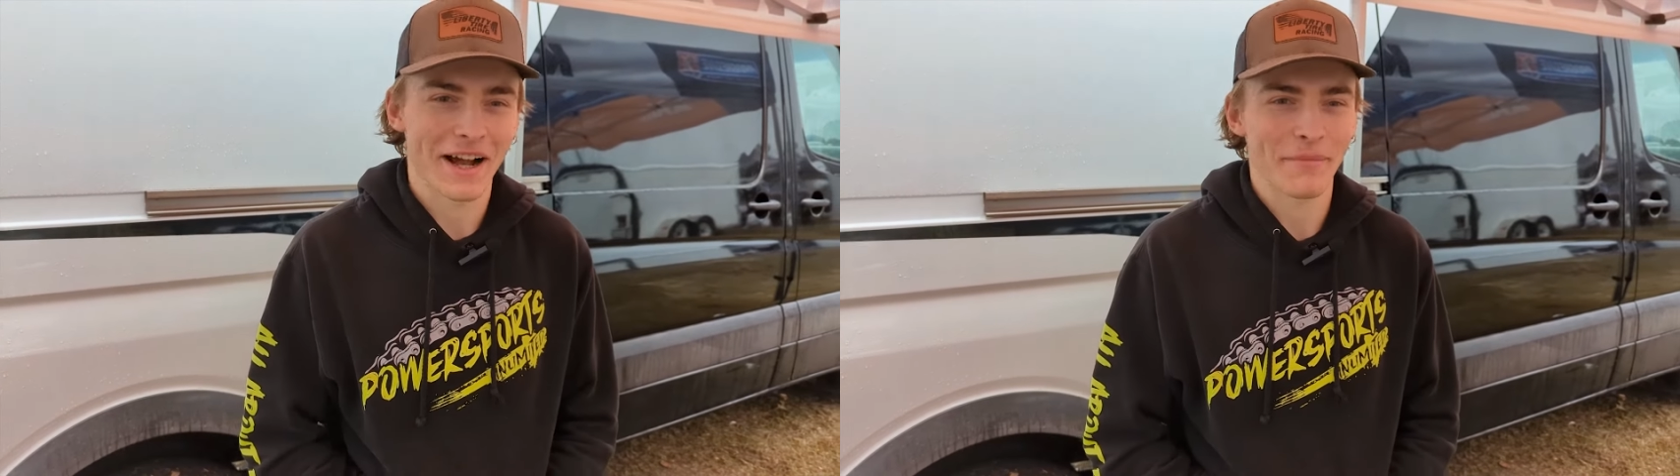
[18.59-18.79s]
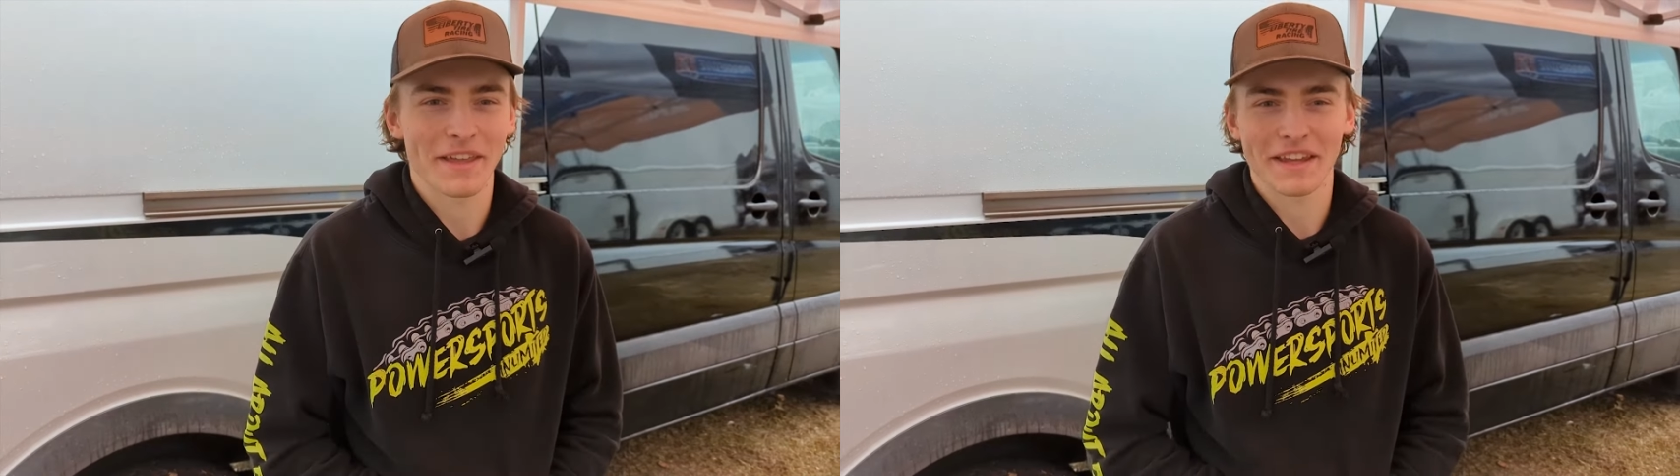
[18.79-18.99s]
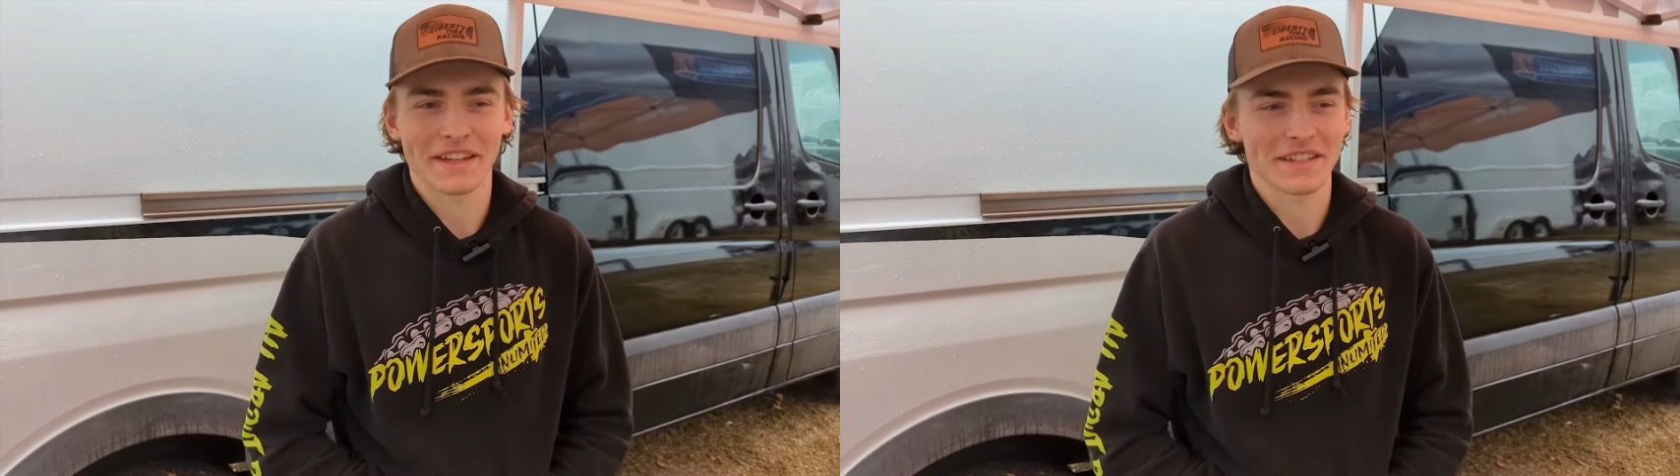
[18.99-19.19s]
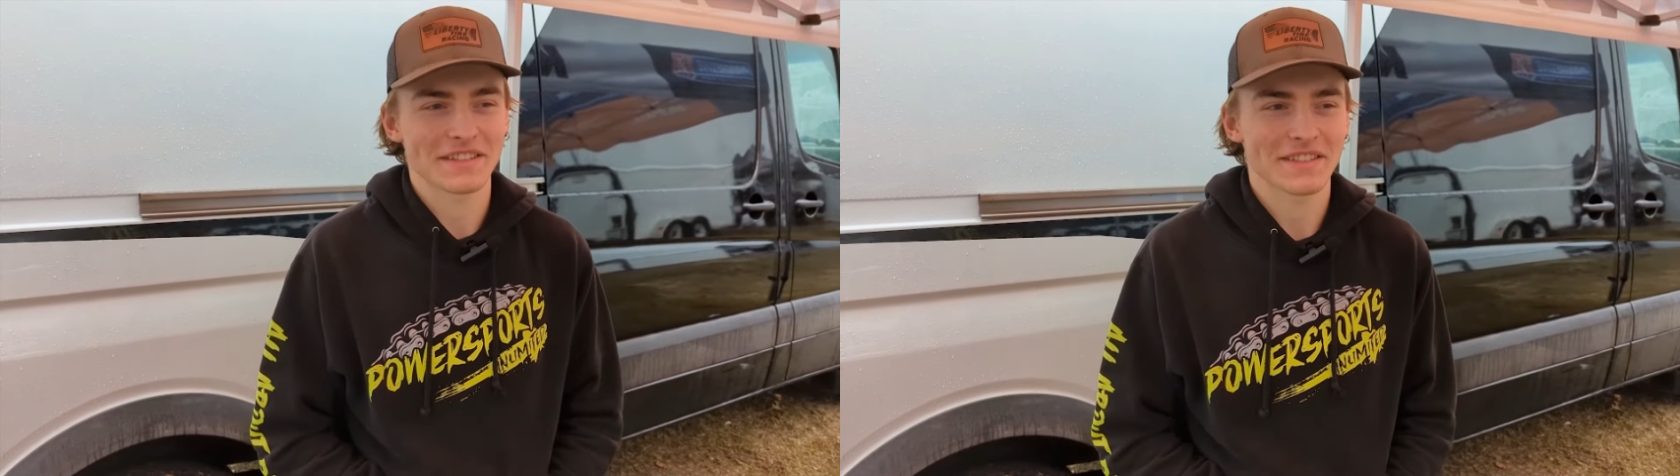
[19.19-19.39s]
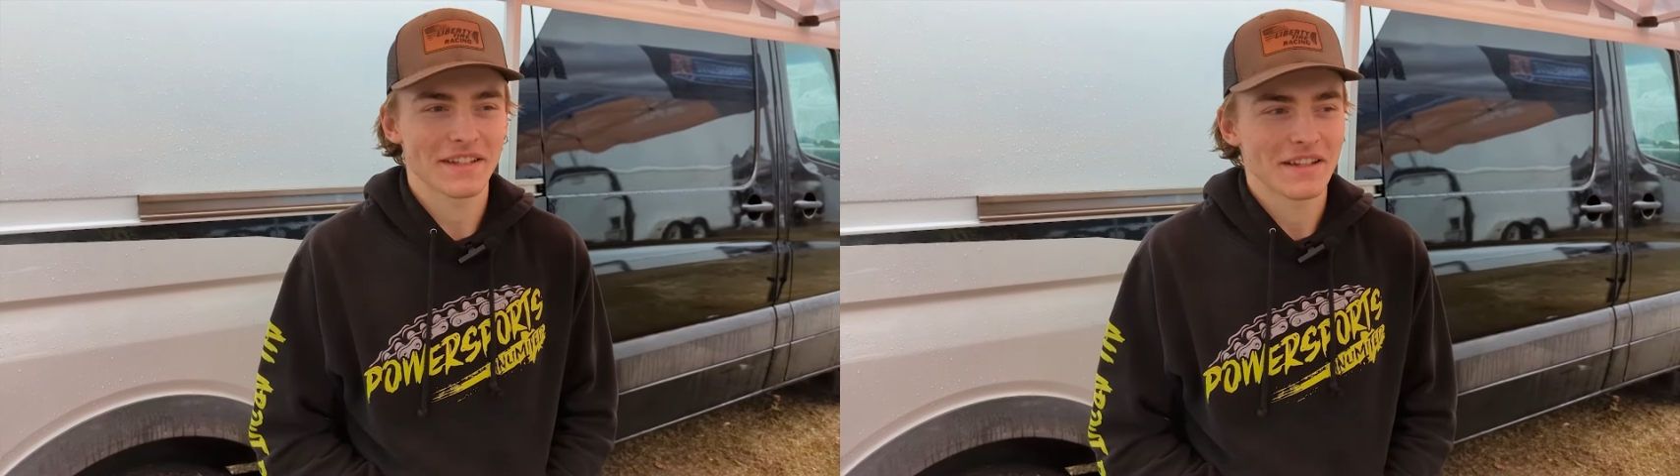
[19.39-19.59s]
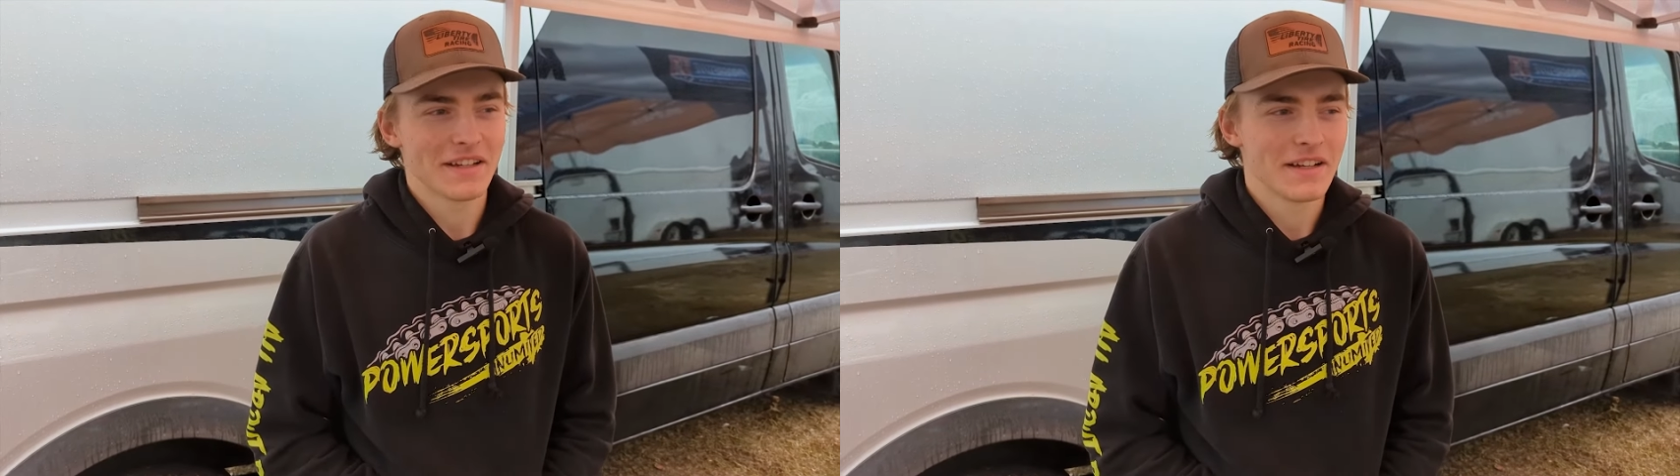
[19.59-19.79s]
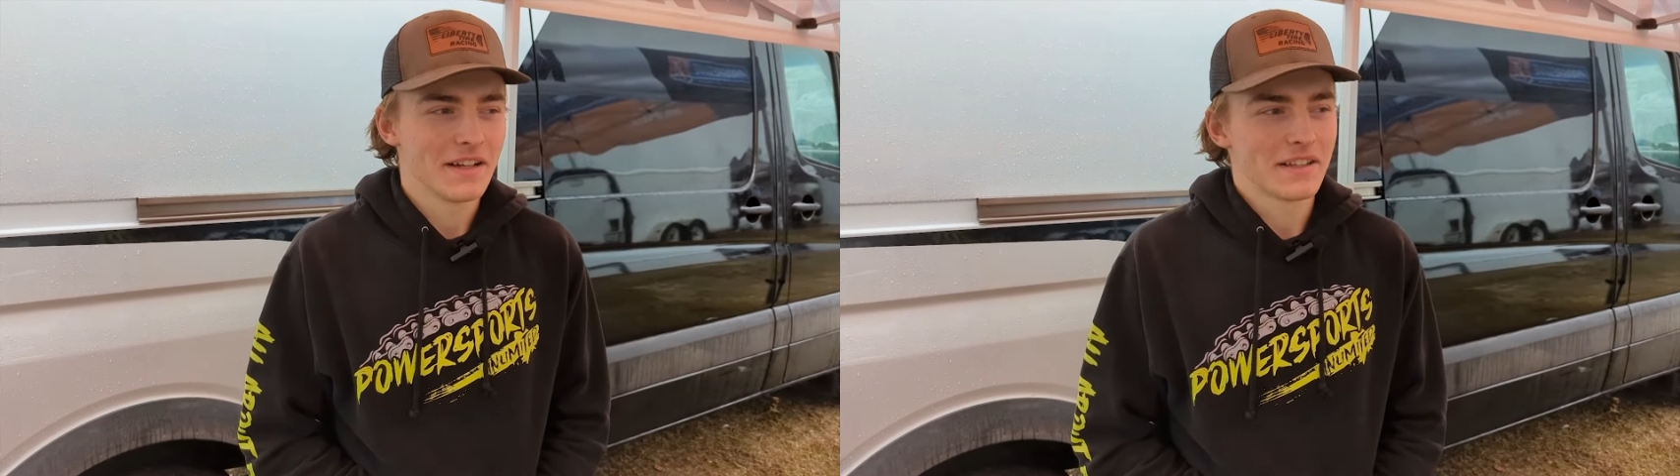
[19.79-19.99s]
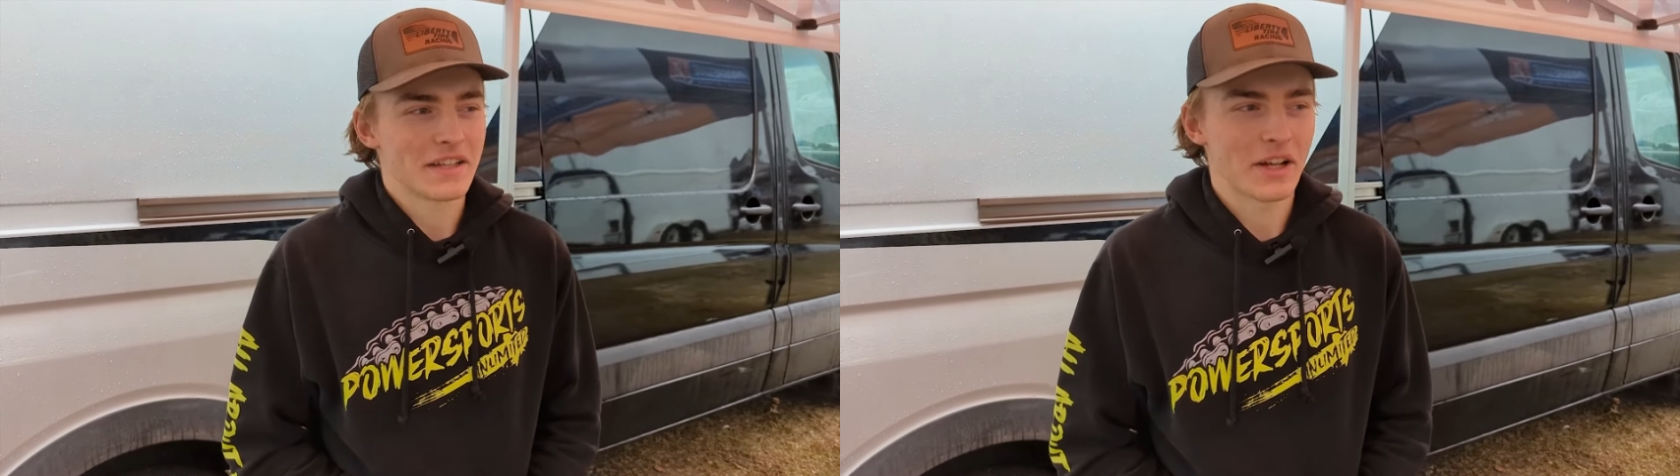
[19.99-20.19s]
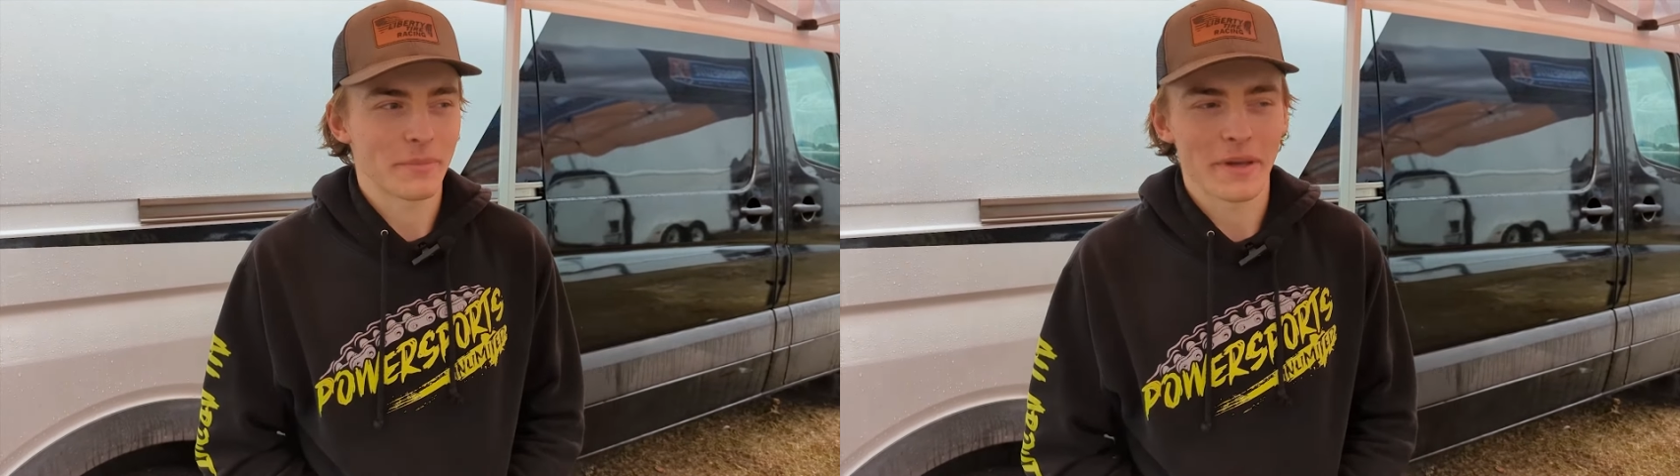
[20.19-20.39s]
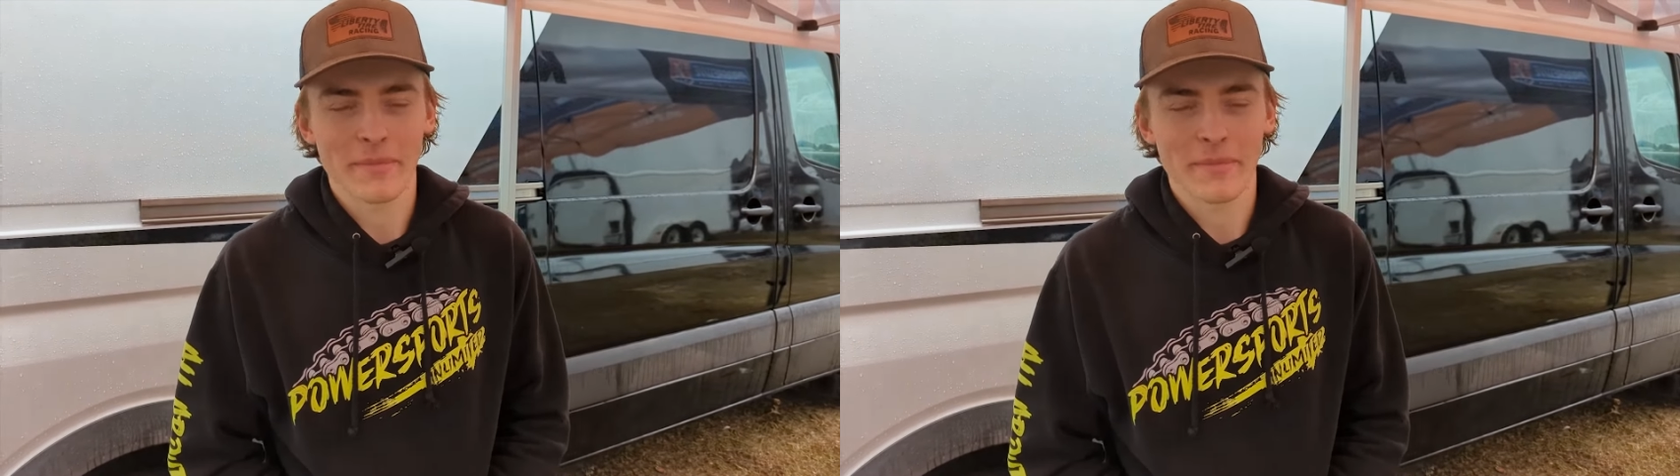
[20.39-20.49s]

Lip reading: I'm thinking he's telling